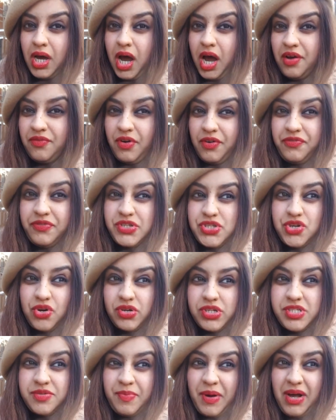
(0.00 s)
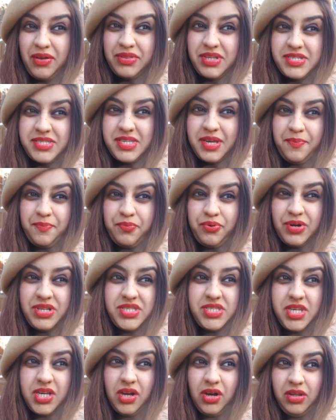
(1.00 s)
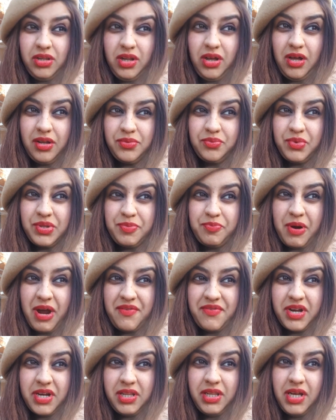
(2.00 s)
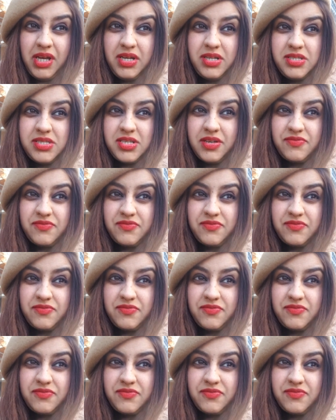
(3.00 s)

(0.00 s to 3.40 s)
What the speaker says: I've often talked about this imprinting a lot with private clients.